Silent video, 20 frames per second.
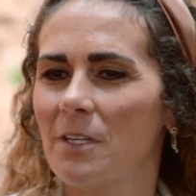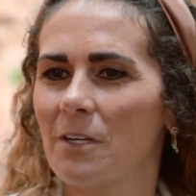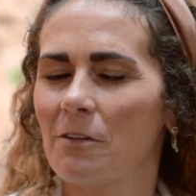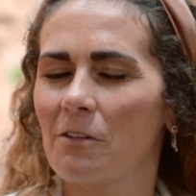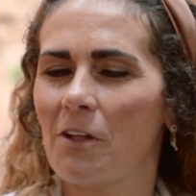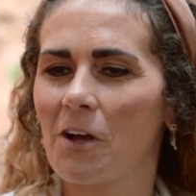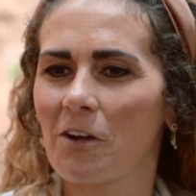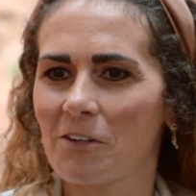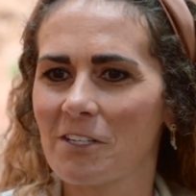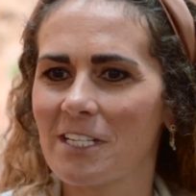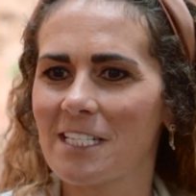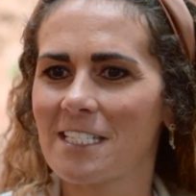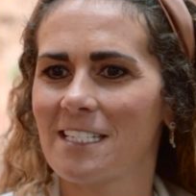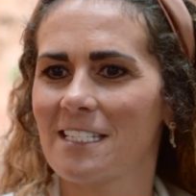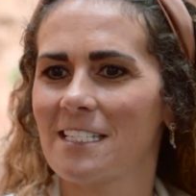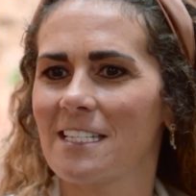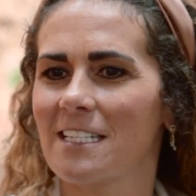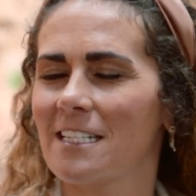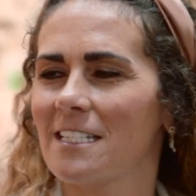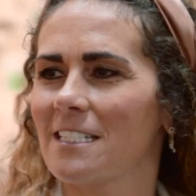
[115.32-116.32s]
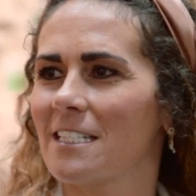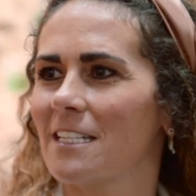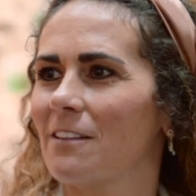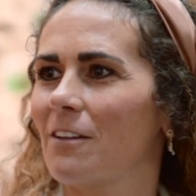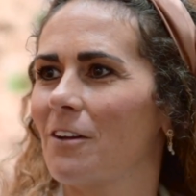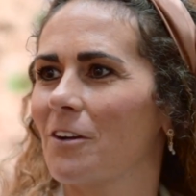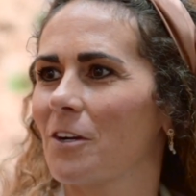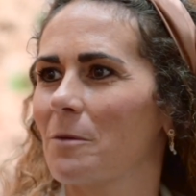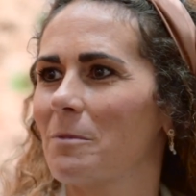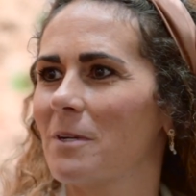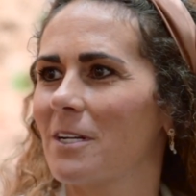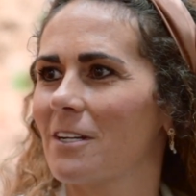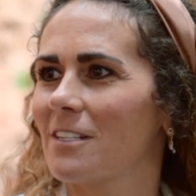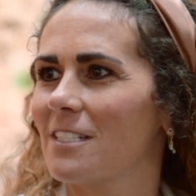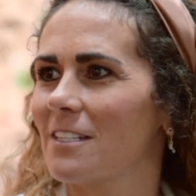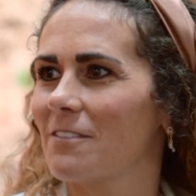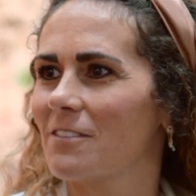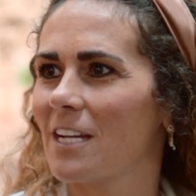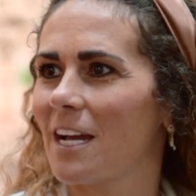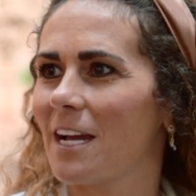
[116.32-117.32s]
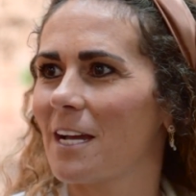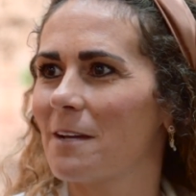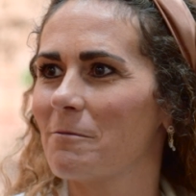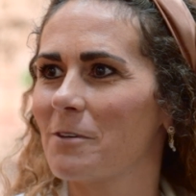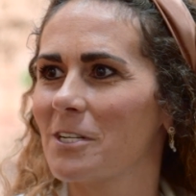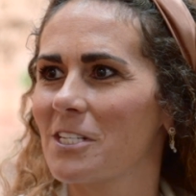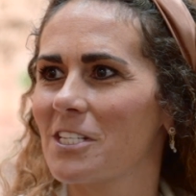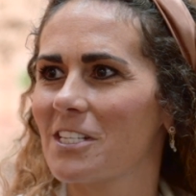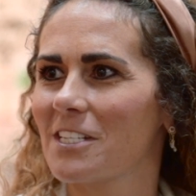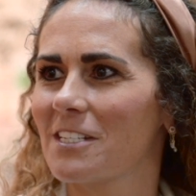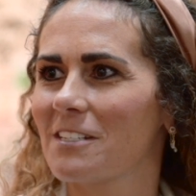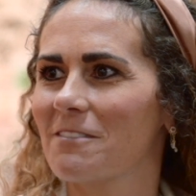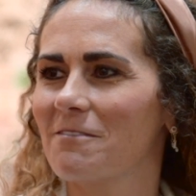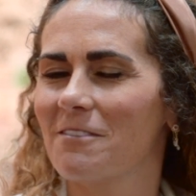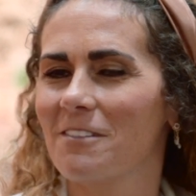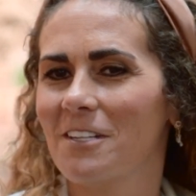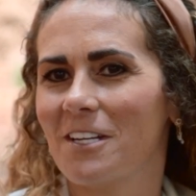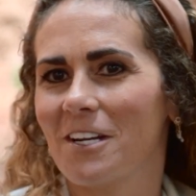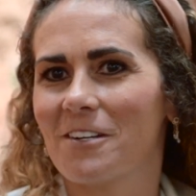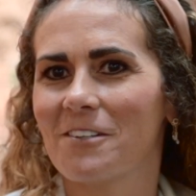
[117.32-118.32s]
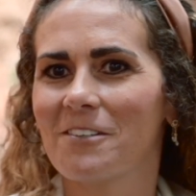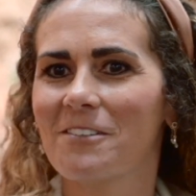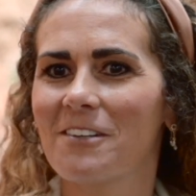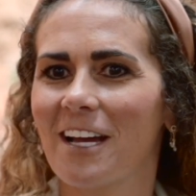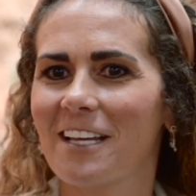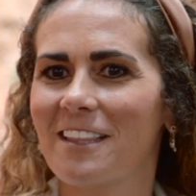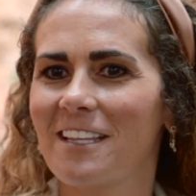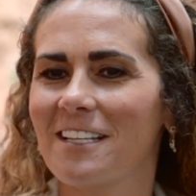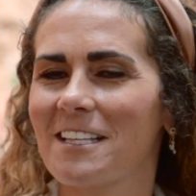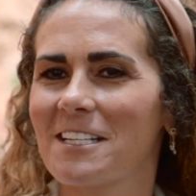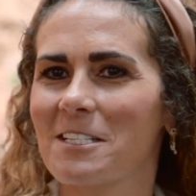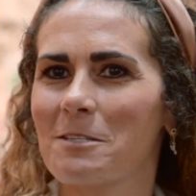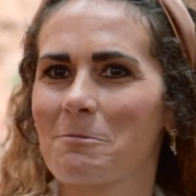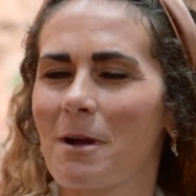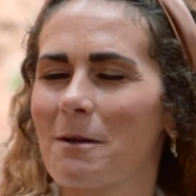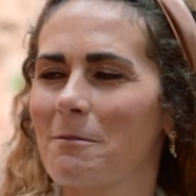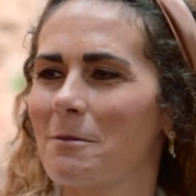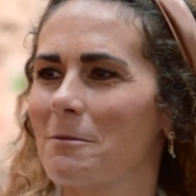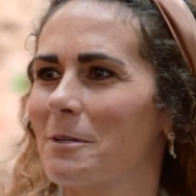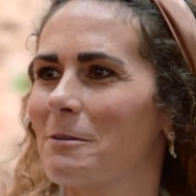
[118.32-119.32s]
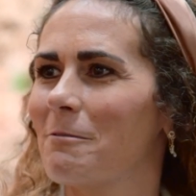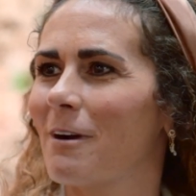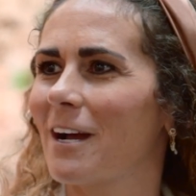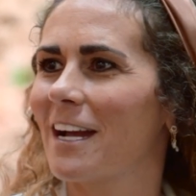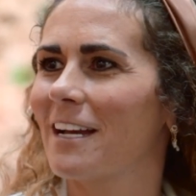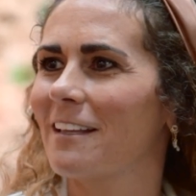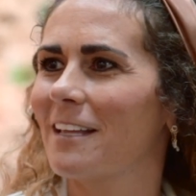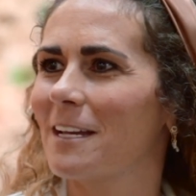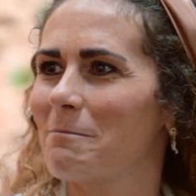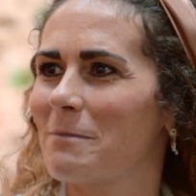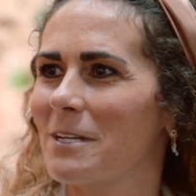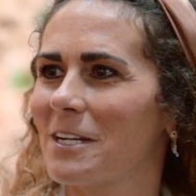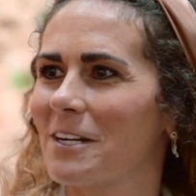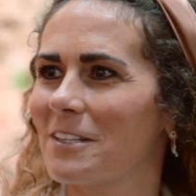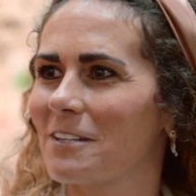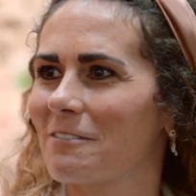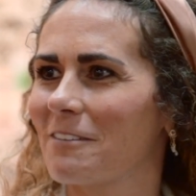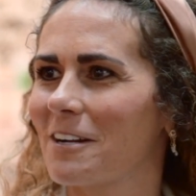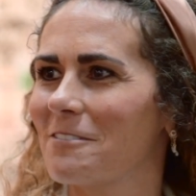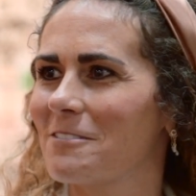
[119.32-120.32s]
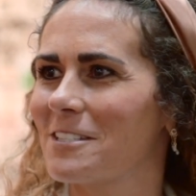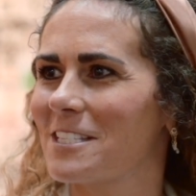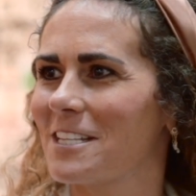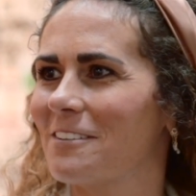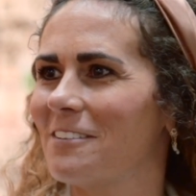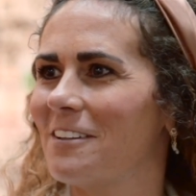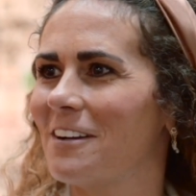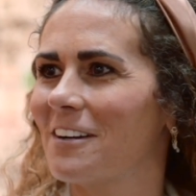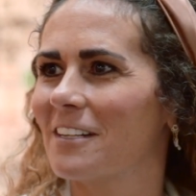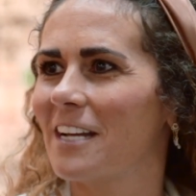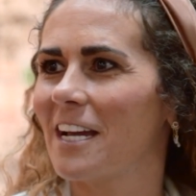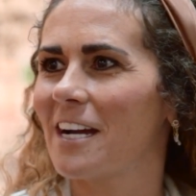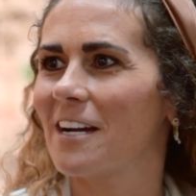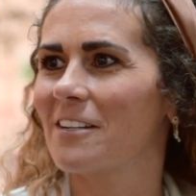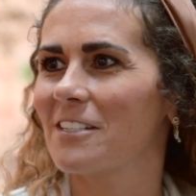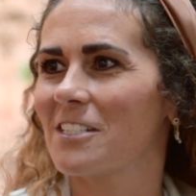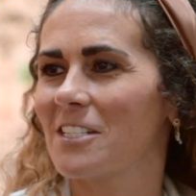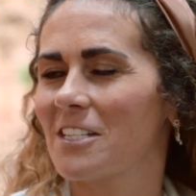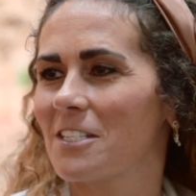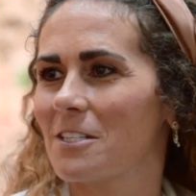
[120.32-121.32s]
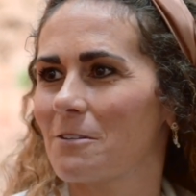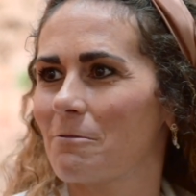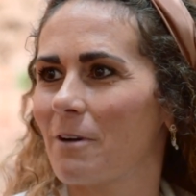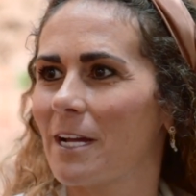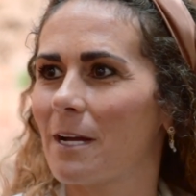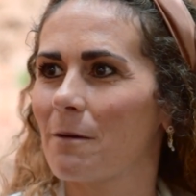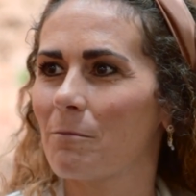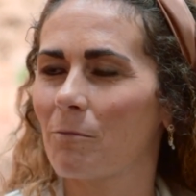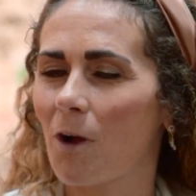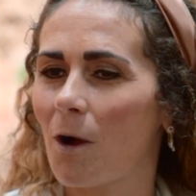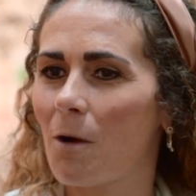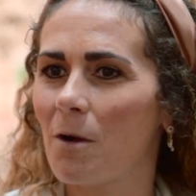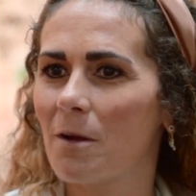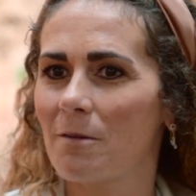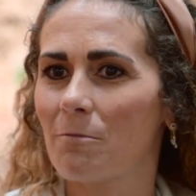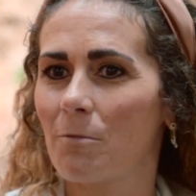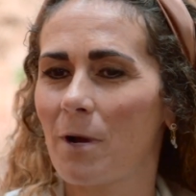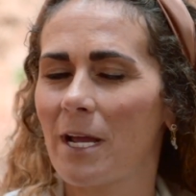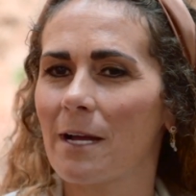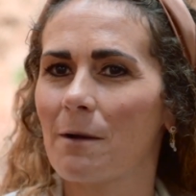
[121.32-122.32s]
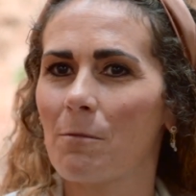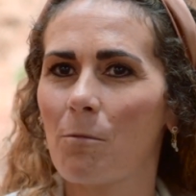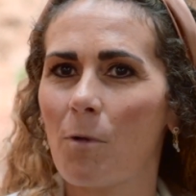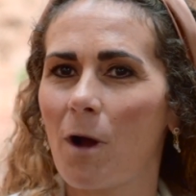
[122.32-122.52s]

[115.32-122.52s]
longer distances and longer periods of time, which, I think that's probably why I like being on the road so long now. It's just the way I'm